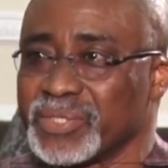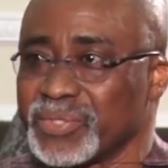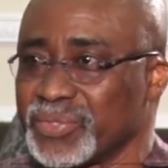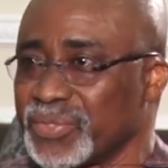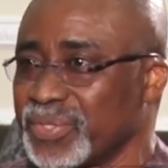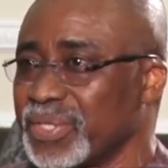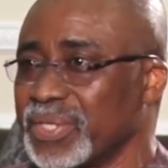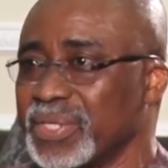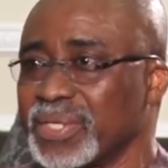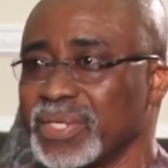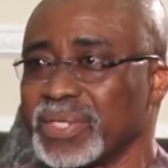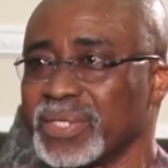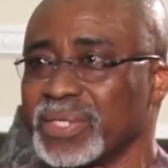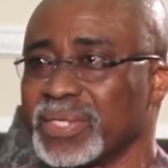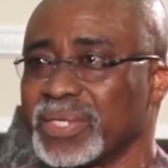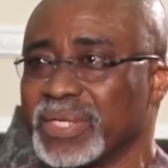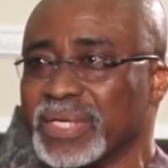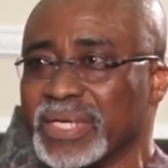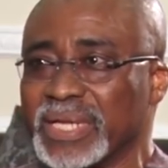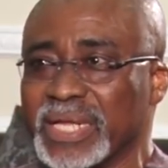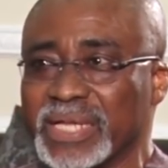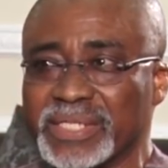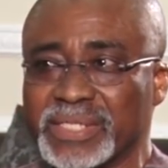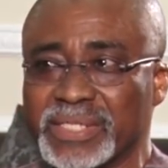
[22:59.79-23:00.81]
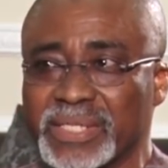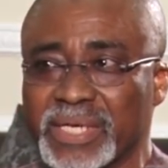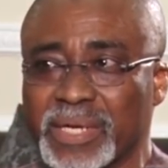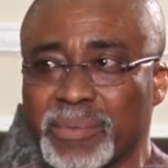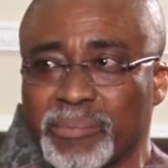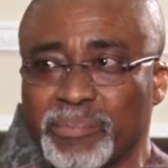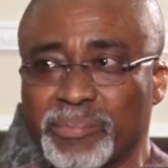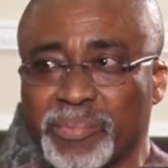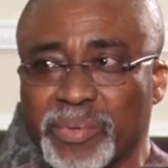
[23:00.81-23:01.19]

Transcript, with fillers: to the Nigerian